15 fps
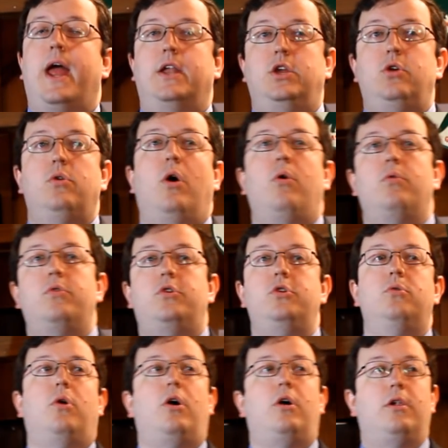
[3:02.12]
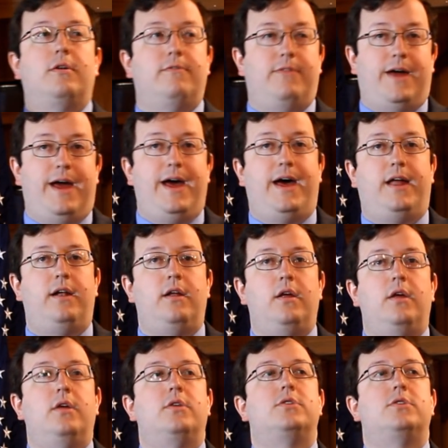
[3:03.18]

And you don't do all of that